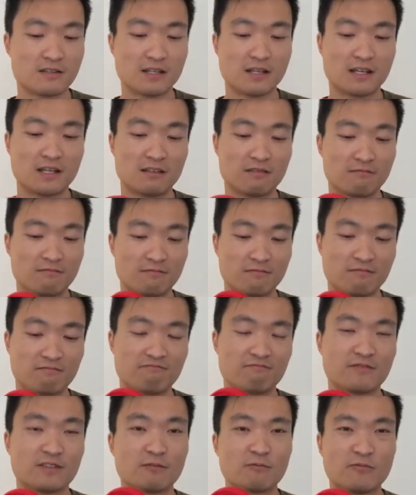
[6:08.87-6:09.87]
and
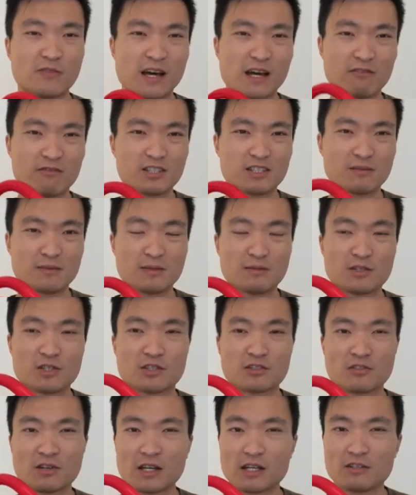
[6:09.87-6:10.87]
the valve is a bit
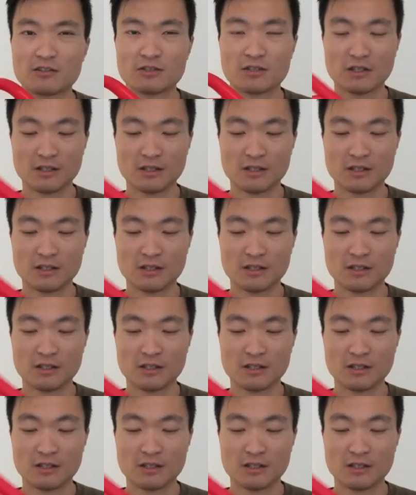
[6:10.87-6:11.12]
strange.